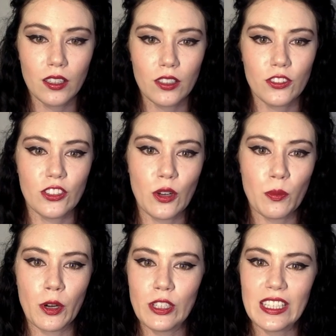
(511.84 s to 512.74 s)
So
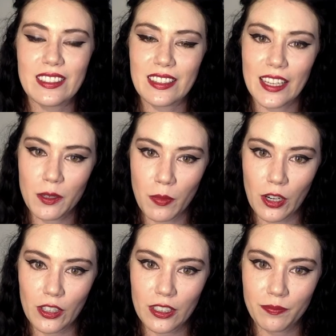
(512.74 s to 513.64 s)
Bodie doesn't like
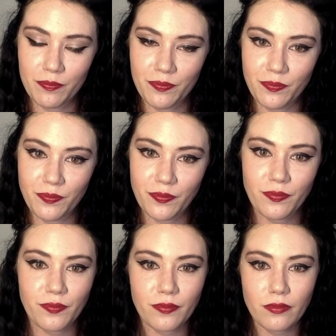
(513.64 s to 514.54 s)
Mark.
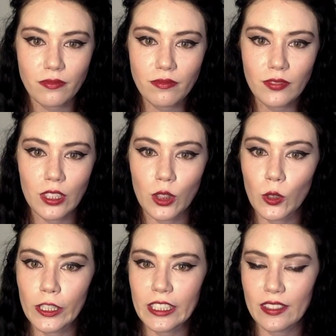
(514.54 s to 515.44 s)

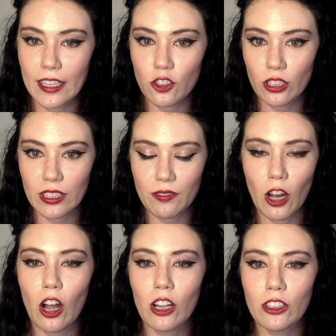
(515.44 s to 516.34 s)
Lori decides she'll leave
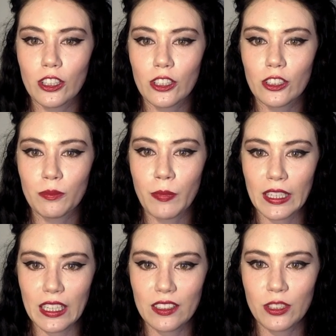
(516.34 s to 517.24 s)
all her
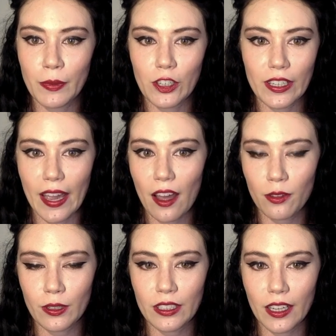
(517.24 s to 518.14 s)
money to Mary
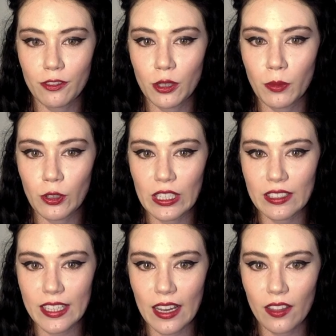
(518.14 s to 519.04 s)
Catherine after Bodie's
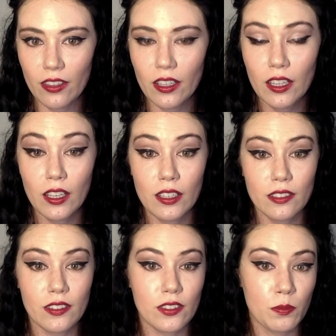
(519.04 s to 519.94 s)
death,
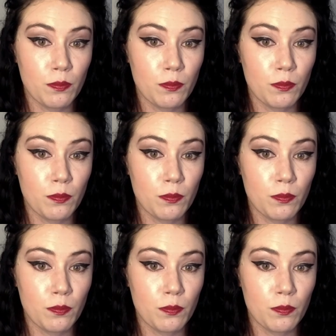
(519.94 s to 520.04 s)
since